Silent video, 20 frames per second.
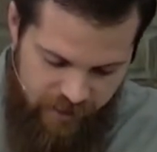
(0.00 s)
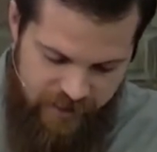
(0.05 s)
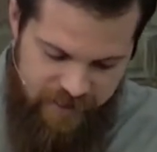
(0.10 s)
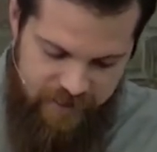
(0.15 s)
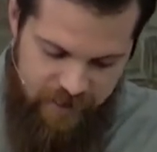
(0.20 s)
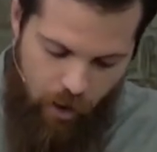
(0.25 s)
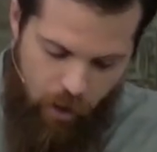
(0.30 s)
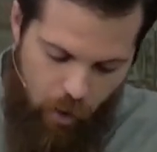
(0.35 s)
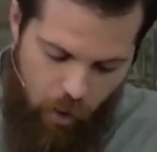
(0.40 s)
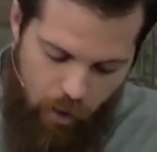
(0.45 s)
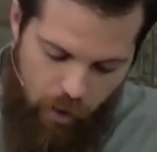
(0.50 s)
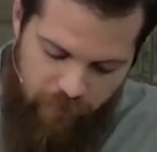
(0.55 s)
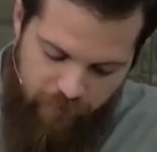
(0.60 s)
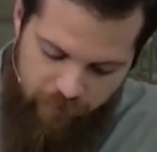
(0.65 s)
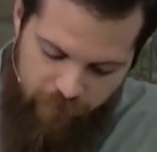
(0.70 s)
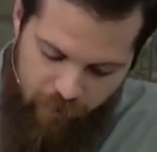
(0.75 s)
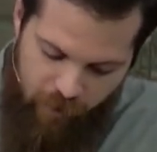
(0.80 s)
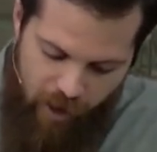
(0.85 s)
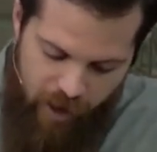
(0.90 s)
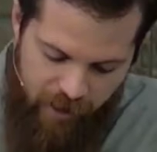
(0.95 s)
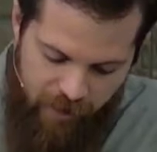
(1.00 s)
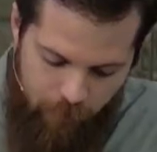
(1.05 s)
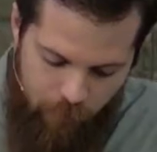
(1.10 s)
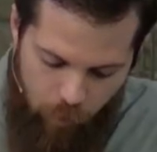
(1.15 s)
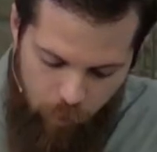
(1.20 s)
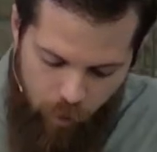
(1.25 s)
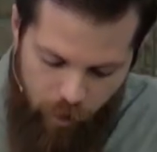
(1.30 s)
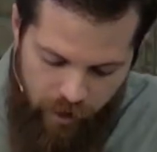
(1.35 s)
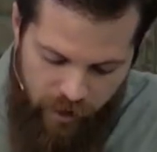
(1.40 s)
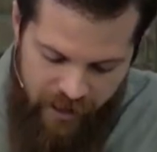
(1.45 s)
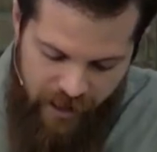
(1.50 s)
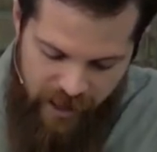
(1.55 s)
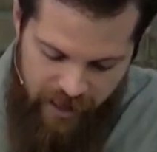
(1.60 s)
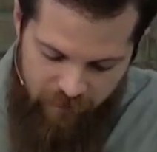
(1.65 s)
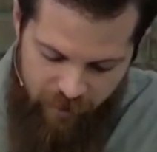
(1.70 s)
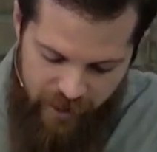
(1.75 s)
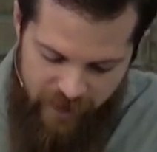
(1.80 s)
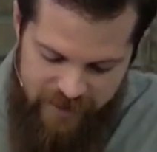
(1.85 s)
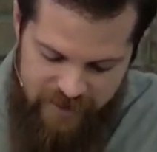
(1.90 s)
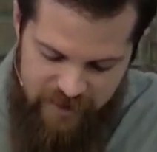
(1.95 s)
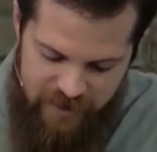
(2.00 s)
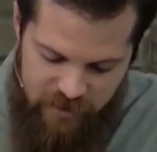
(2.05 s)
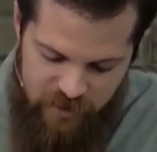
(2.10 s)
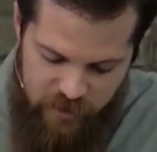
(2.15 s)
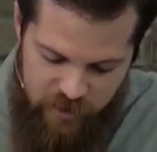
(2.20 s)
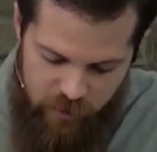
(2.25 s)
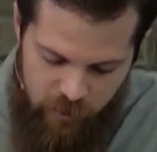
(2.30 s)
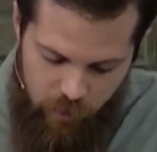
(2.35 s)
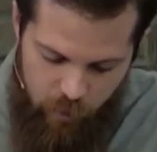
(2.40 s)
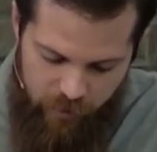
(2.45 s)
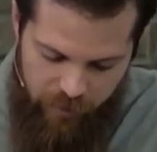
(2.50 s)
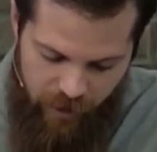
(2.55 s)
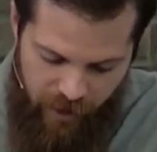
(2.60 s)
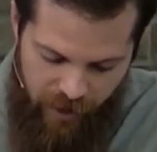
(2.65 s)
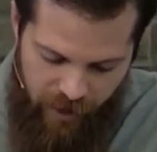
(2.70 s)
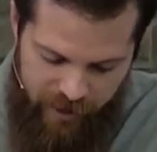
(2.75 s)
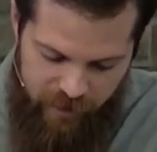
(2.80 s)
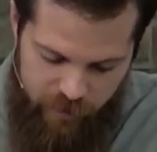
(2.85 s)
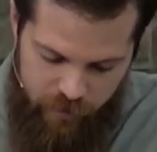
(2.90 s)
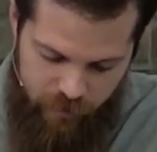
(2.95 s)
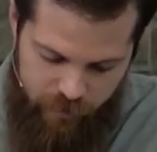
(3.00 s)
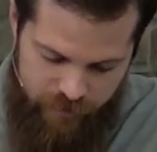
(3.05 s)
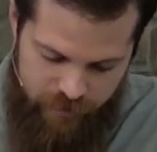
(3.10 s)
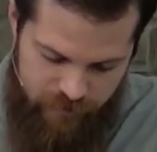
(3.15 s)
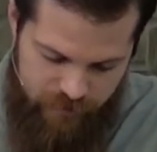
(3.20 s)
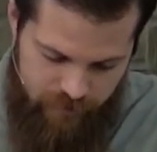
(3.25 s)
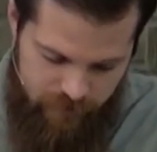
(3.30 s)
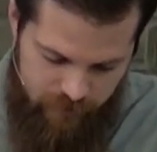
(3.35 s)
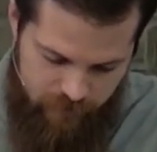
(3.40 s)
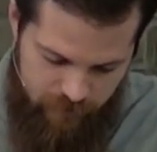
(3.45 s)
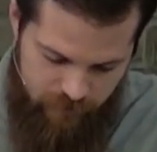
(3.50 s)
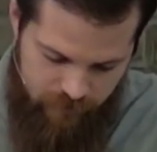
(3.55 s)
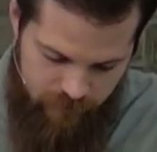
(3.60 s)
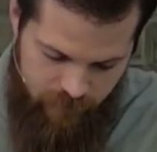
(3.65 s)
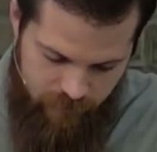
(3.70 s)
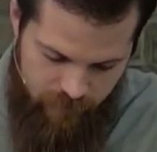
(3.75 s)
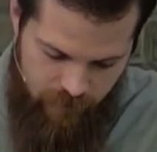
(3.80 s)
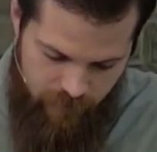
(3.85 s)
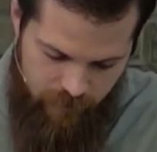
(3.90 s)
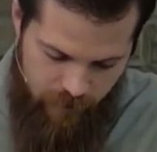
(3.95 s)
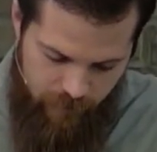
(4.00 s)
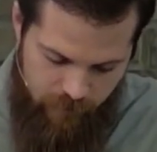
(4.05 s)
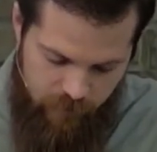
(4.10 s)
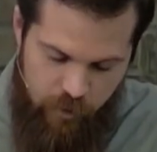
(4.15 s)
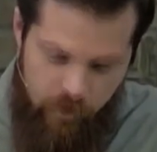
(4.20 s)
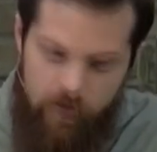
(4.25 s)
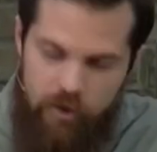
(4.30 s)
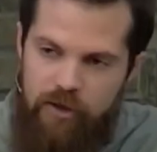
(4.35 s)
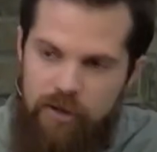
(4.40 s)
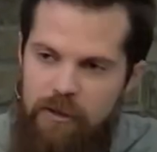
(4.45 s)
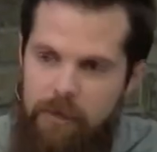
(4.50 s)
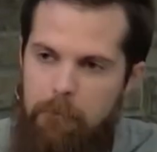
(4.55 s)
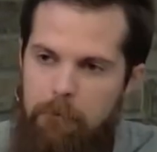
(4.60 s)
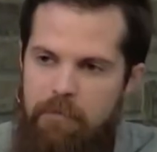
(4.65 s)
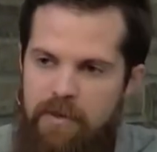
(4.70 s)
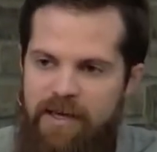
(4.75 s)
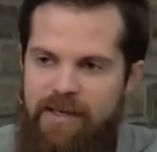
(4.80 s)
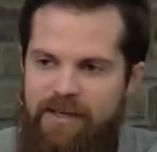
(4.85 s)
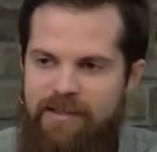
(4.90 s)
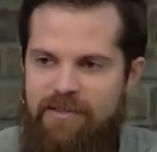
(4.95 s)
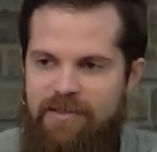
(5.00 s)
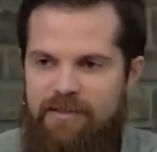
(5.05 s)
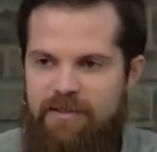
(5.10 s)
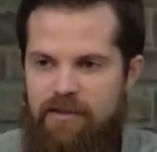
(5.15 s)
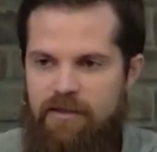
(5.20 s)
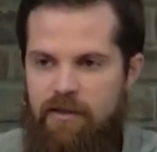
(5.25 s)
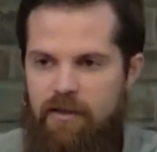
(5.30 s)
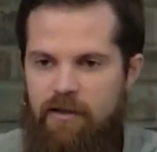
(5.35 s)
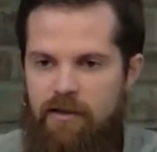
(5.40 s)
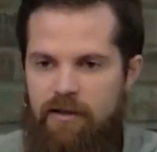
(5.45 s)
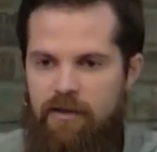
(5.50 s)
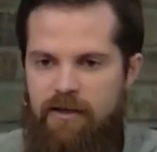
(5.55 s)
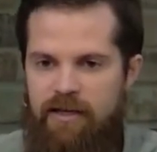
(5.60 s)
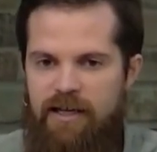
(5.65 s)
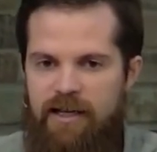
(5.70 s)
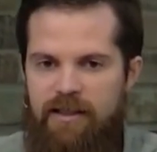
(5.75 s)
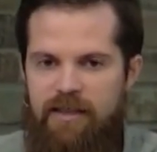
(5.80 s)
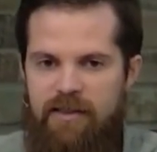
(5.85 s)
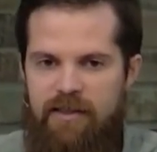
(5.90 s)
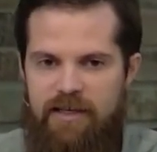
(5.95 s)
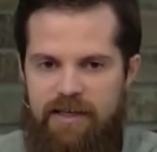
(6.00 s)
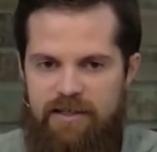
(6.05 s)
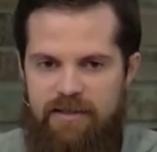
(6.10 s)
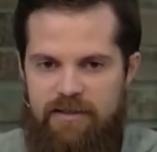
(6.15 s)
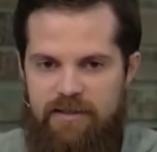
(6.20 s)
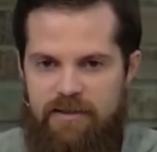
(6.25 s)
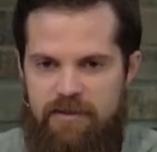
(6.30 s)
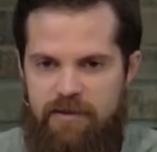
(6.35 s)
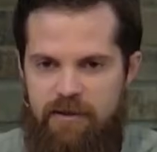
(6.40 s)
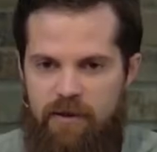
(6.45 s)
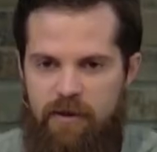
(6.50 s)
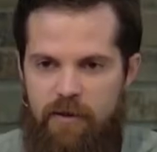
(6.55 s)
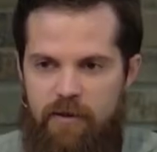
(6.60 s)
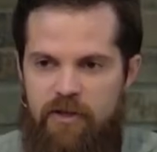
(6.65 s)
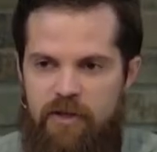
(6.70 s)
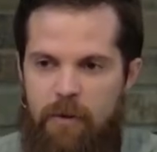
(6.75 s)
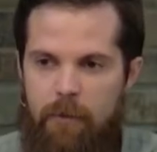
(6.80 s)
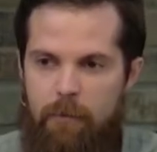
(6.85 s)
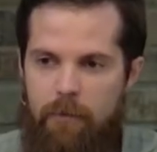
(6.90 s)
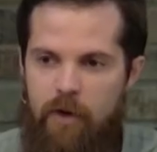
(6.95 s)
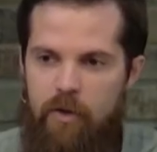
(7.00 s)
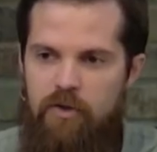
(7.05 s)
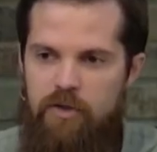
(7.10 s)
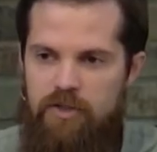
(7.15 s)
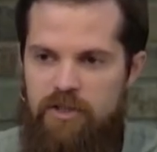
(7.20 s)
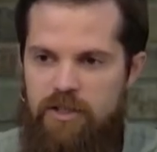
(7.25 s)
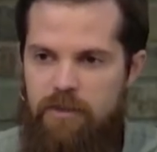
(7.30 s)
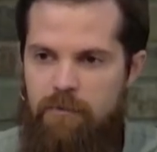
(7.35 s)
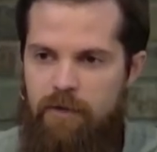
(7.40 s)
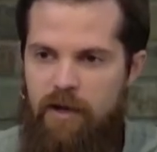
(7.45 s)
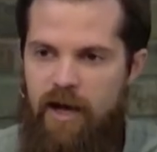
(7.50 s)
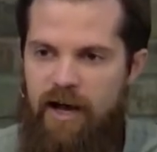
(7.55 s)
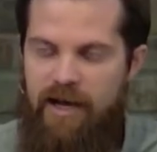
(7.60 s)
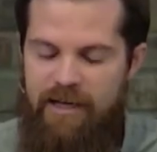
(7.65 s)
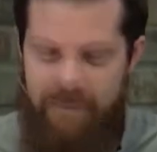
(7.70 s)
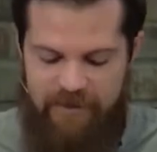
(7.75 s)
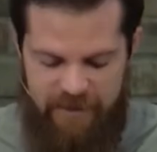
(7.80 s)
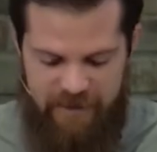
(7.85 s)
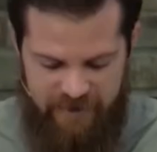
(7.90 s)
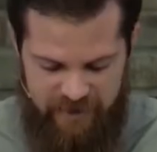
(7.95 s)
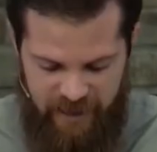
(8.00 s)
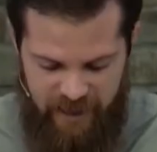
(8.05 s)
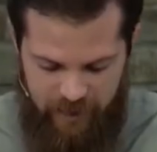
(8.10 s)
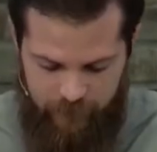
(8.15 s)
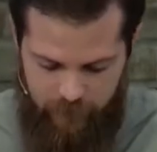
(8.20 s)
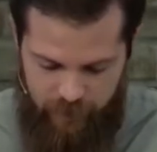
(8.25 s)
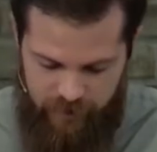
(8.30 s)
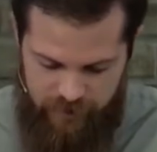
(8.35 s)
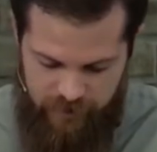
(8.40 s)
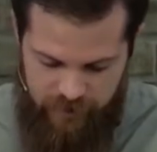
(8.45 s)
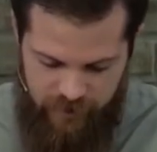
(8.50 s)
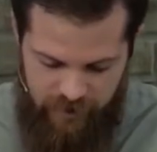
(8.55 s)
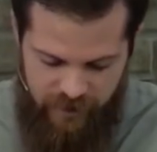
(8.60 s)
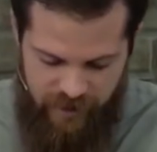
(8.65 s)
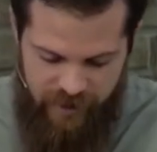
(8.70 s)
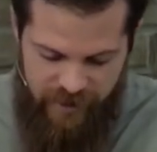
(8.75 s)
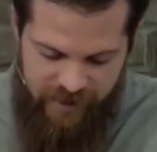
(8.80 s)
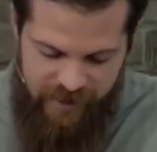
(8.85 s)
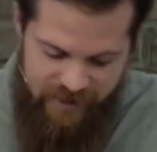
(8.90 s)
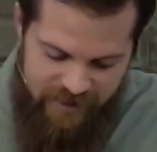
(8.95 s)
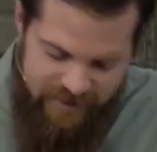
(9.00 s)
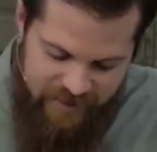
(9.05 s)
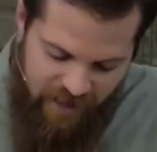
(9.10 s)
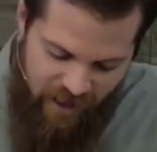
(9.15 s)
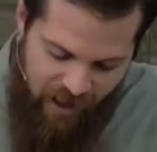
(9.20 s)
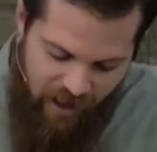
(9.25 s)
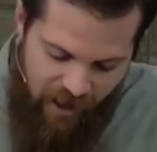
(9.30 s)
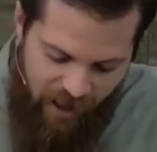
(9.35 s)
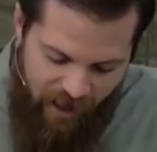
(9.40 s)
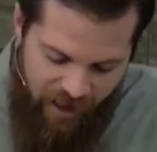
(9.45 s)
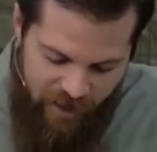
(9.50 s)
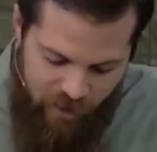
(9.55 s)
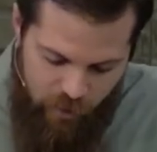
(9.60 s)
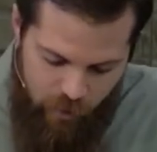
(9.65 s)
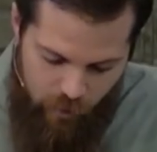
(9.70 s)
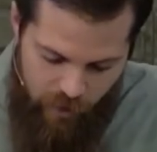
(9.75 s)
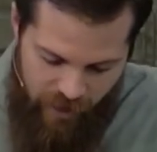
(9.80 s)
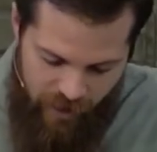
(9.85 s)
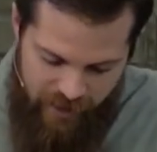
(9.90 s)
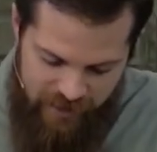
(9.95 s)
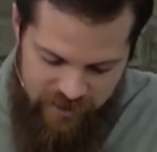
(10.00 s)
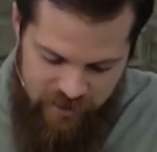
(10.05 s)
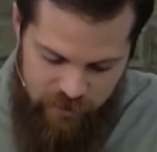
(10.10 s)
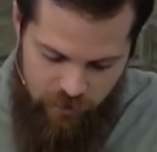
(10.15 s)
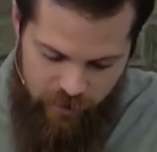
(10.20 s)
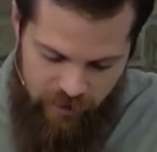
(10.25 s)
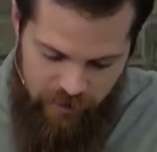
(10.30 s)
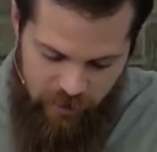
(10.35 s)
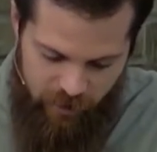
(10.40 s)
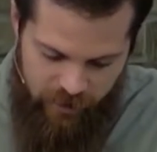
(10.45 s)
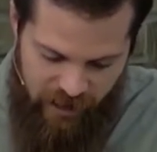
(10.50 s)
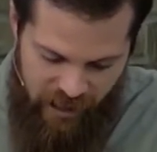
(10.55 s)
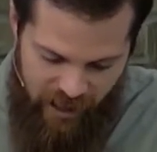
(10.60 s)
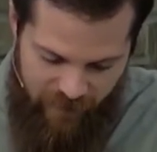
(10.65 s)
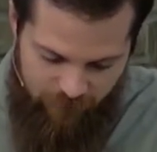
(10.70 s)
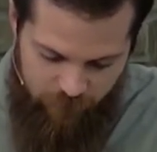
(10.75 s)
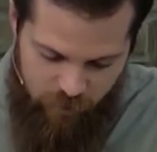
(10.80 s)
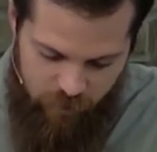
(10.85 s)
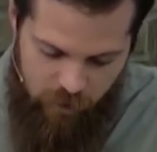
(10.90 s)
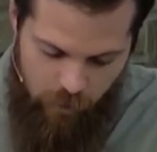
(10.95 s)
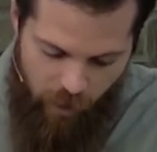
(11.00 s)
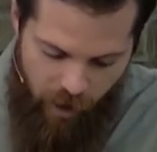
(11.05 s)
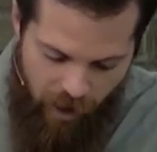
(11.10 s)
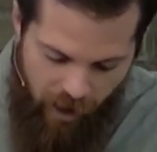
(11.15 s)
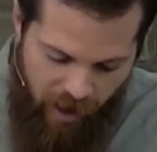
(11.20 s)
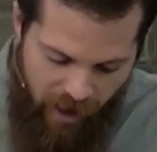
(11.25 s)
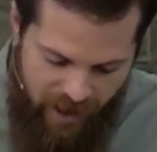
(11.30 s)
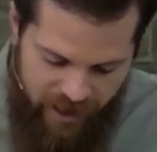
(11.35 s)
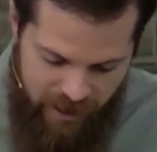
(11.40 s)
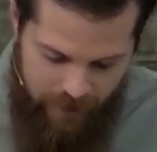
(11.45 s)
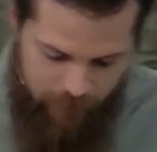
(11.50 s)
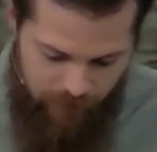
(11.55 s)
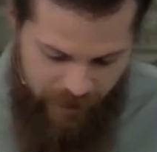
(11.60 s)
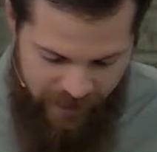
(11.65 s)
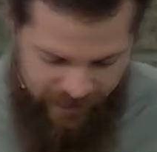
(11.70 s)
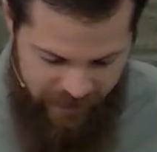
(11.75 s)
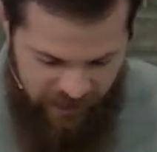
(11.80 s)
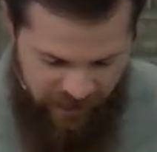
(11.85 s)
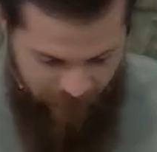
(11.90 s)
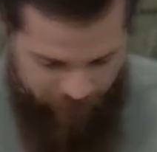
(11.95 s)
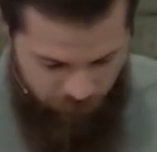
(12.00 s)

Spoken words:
is, "O Ephraim, what have I to do with idols?" Do you hear the lament in this, the emotion behind this statement? It is I who answer and look after you. I am like an